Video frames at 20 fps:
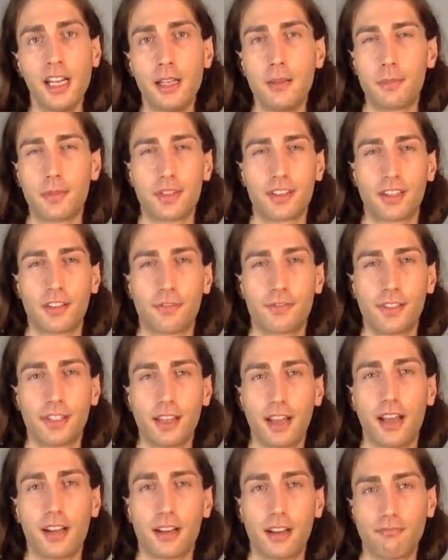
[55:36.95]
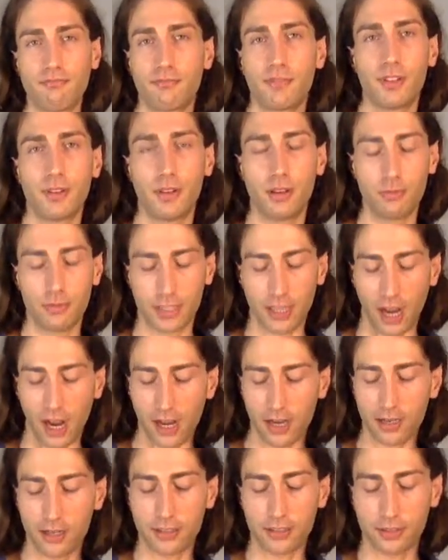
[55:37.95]
because I feel like, you know, with
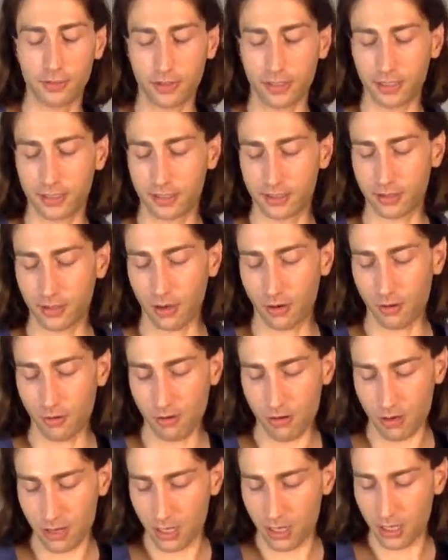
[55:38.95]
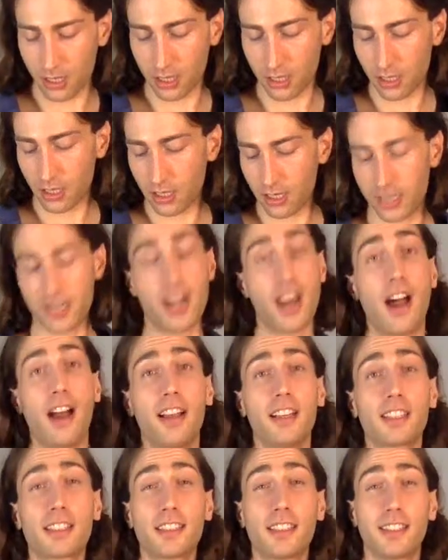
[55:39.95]
eyelets you can so
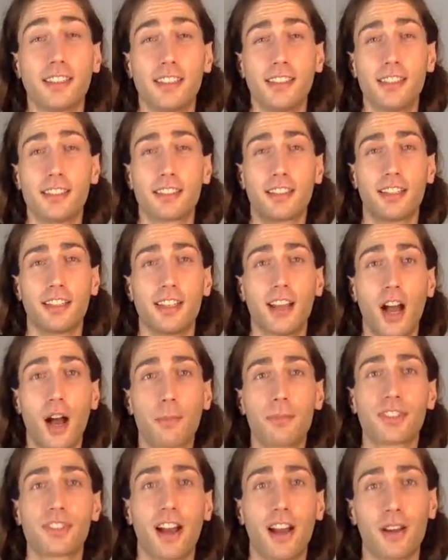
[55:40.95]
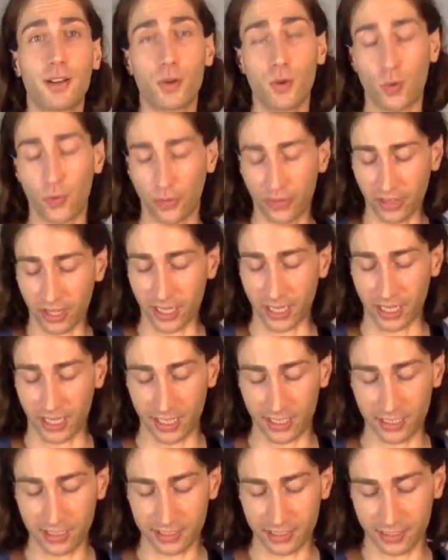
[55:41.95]
nicely and easily upcycle
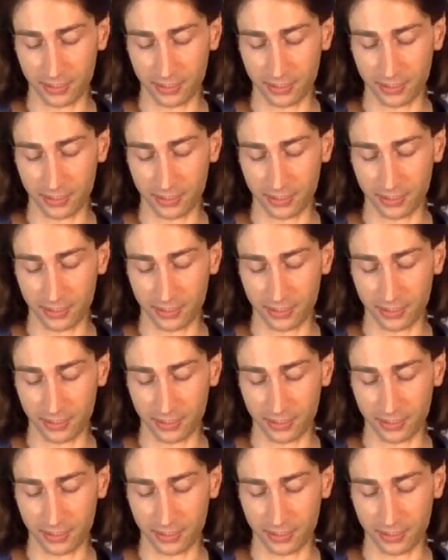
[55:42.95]
things.